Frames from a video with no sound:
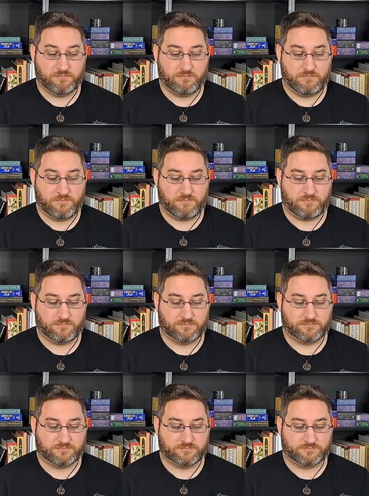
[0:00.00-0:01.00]

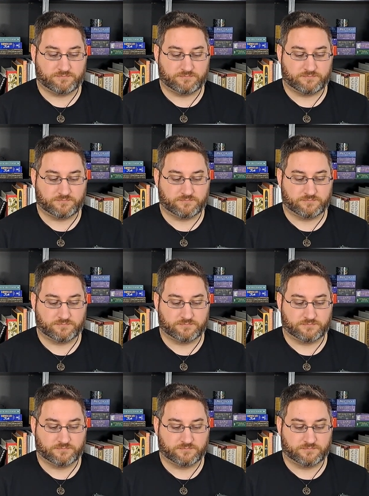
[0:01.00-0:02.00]

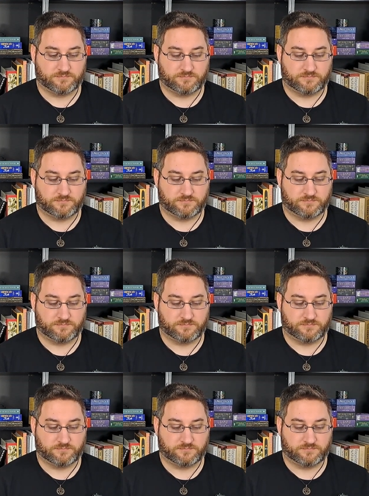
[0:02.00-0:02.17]
(silence)